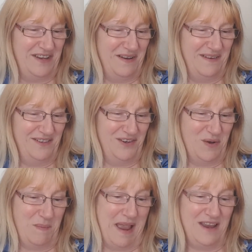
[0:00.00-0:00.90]
to
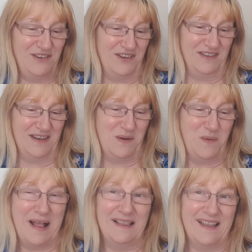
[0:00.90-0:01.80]
ensure patients are
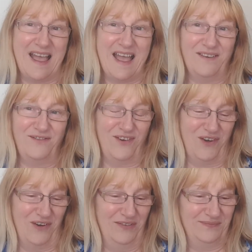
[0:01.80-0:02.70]
well cared
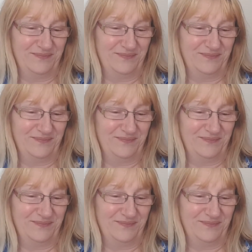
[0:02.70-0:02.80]
for.